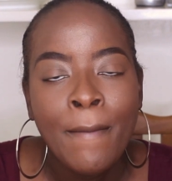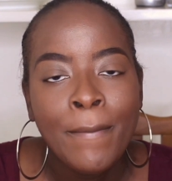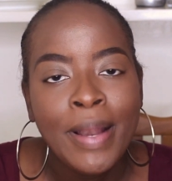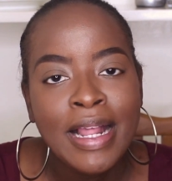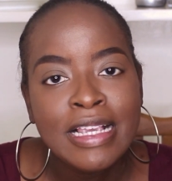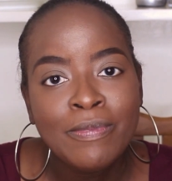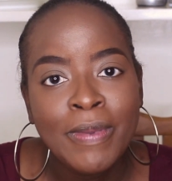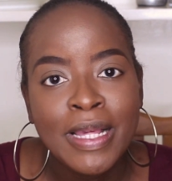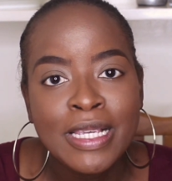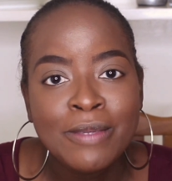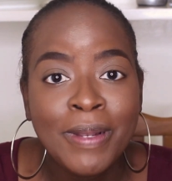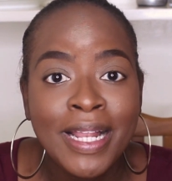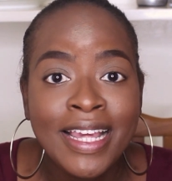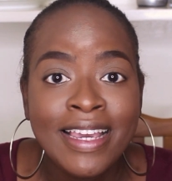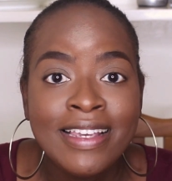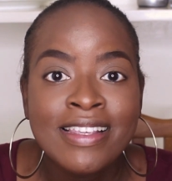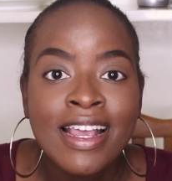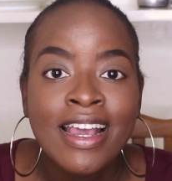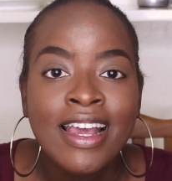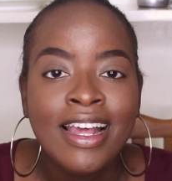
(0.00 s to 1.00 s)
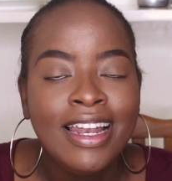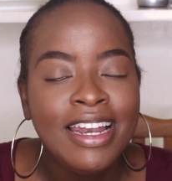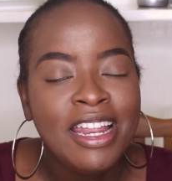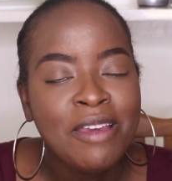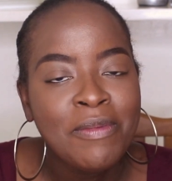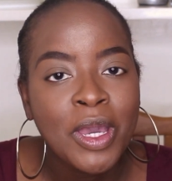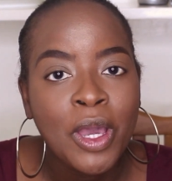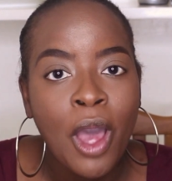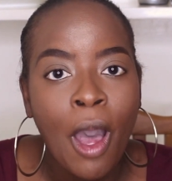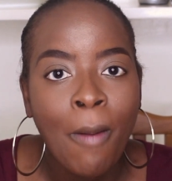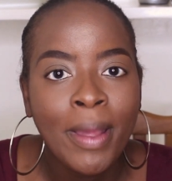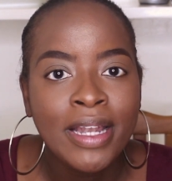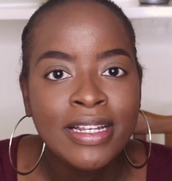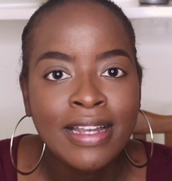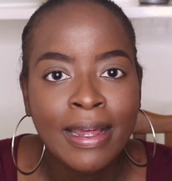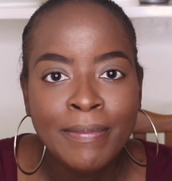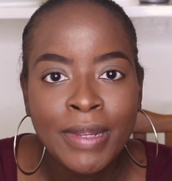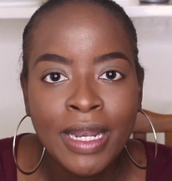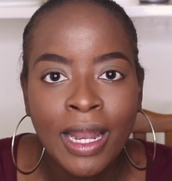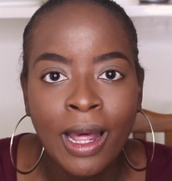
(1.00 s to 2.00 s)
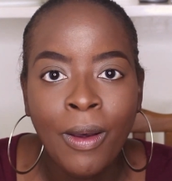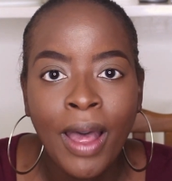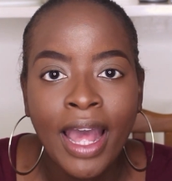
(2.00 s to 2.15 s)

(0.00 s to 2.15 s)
Please, please, please leave me a comment down below.